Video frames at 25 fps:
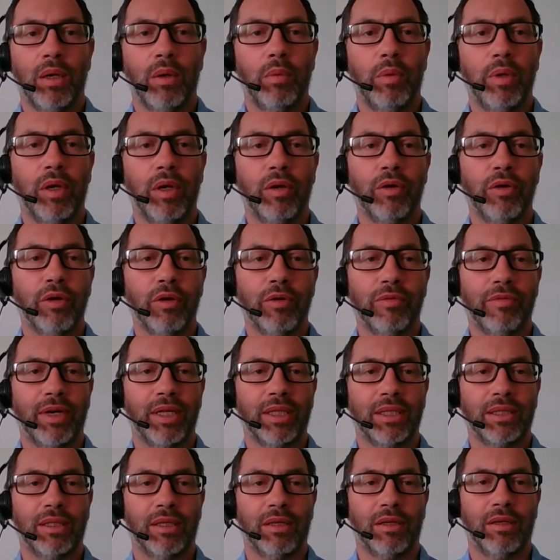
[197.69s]
We all know
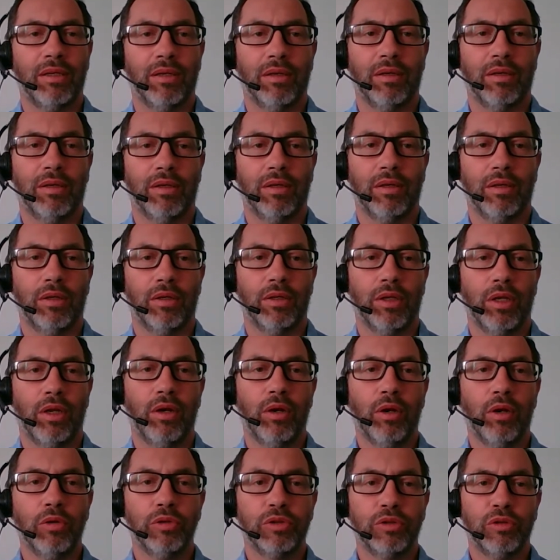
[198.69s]
that
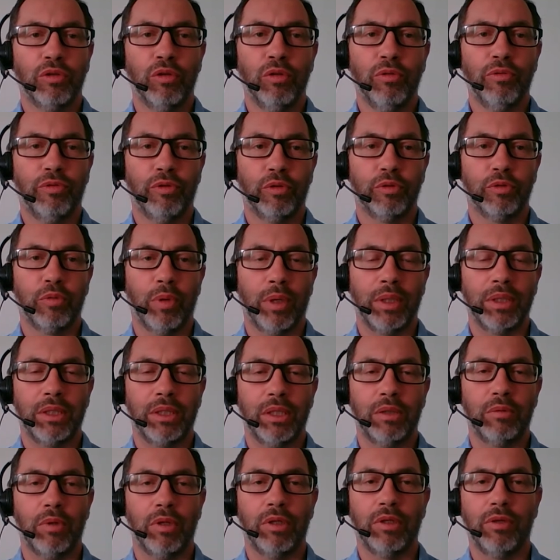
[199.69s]
low sulfur
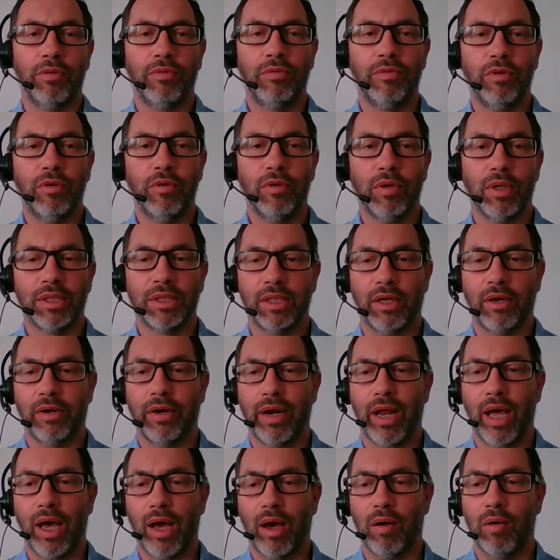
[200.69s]
2020 fuels are
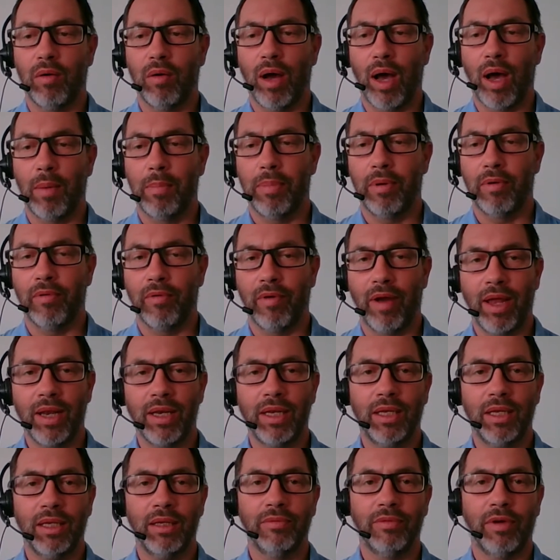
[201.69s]
now up and
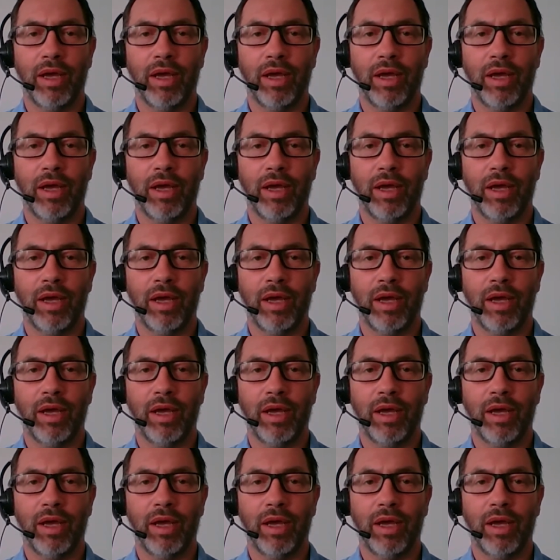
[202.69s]
running.